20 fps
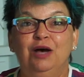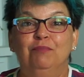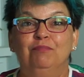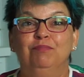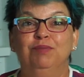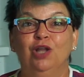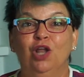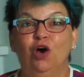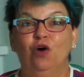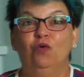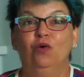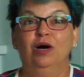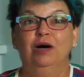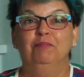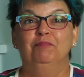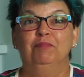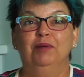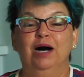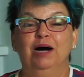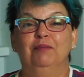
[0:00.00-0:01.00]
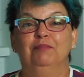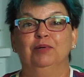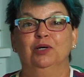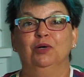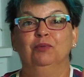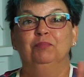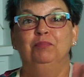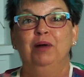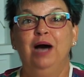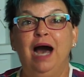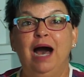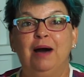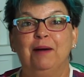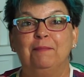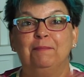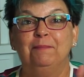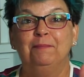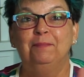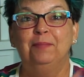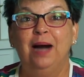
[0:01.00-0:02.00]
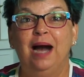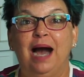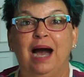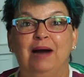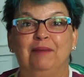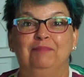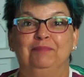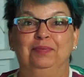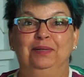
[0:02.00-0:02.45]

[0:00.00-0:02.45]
Blow a bubble, pop, pop.